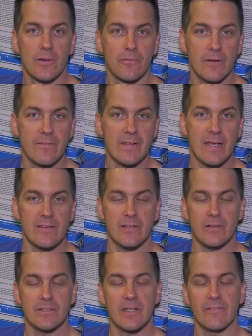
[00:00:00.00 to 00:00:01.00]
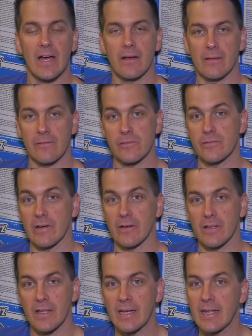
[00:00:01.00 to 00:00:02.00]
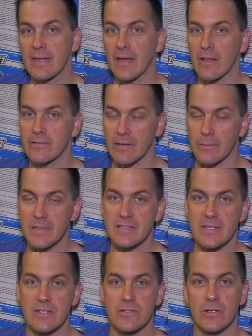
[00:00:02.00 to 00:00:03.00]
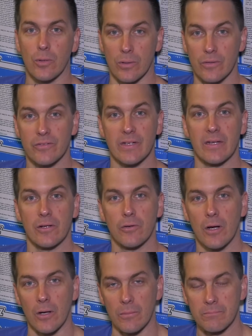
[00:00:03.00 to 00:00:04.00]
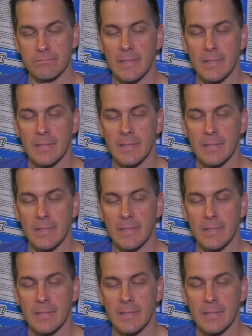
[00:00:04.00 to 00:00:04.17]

Reef tank salts have higher levels of alkalinity and other elements that your corals need to grow.